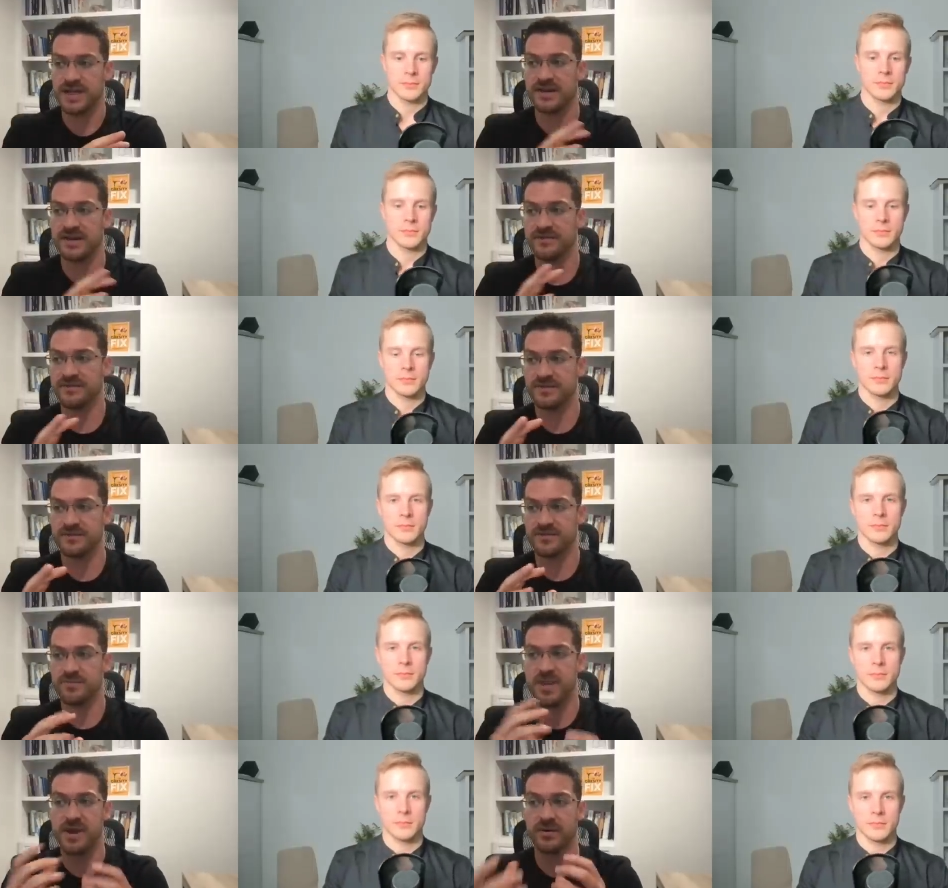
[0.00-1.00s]
Speaker 1: a lot of
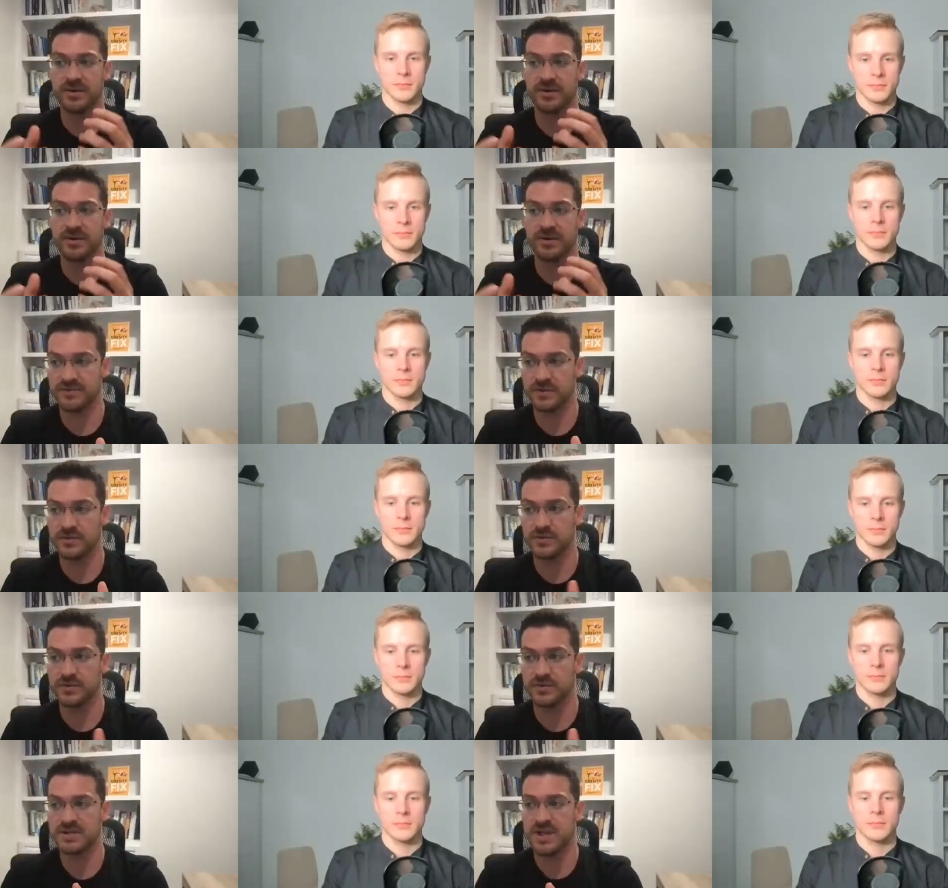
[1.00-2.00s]
different pairings of
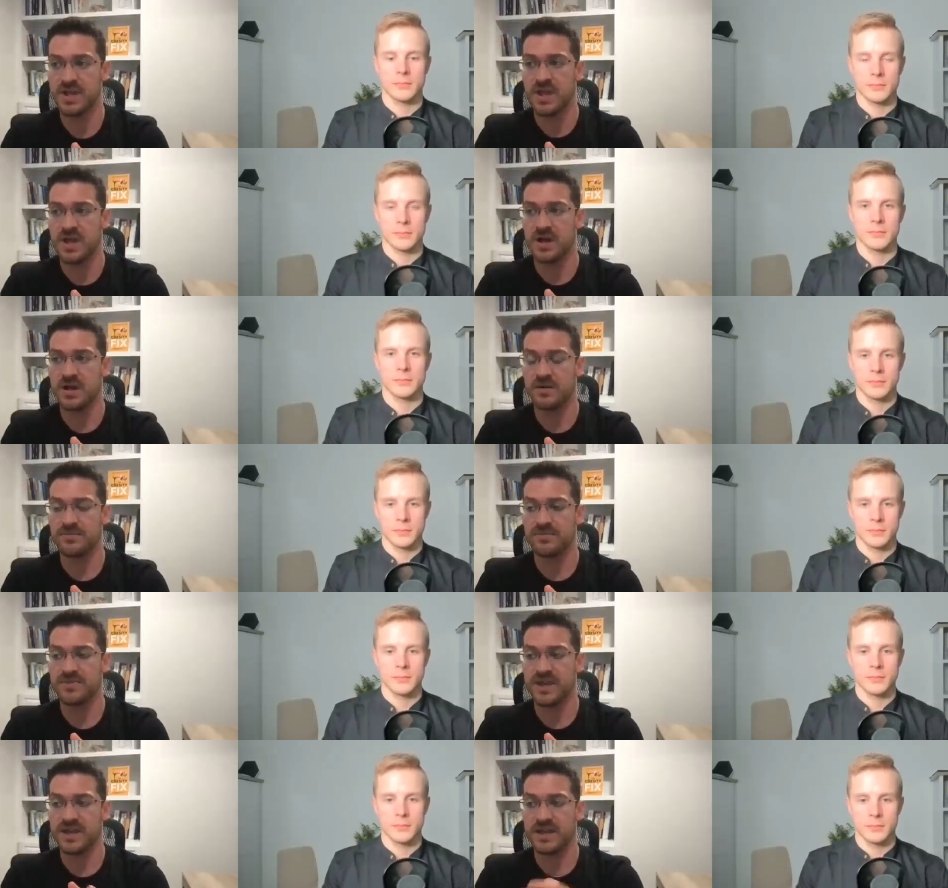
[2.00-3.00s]
foods um,
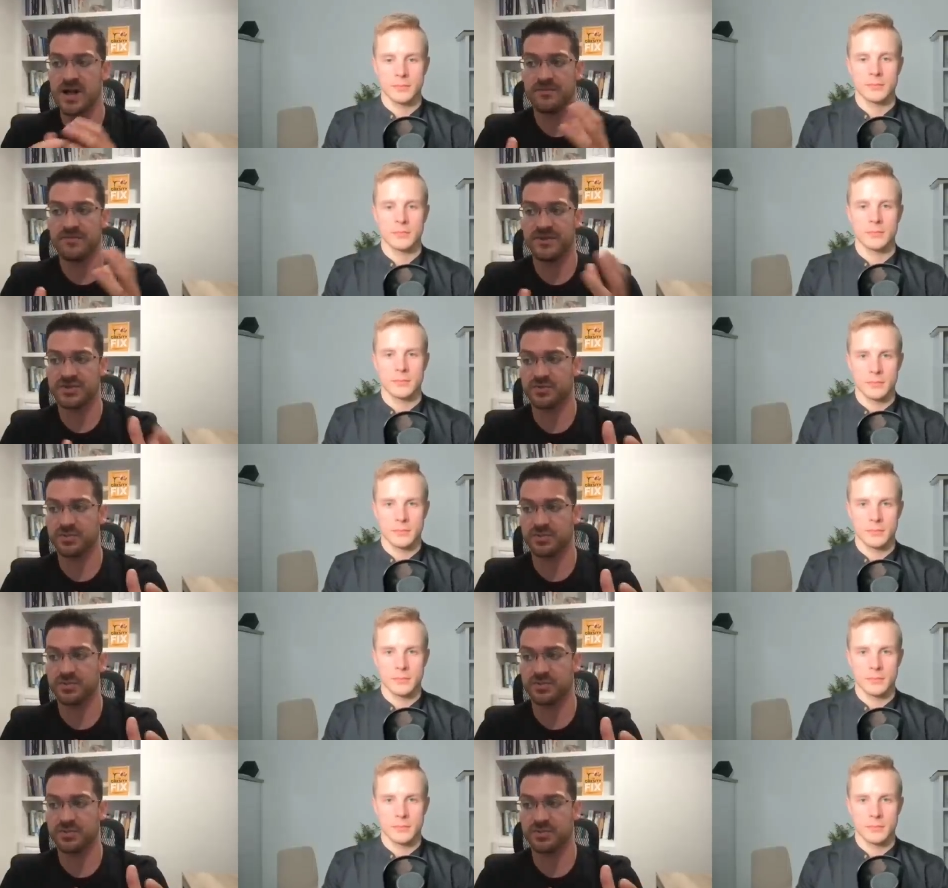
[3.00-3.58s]
that can help fix their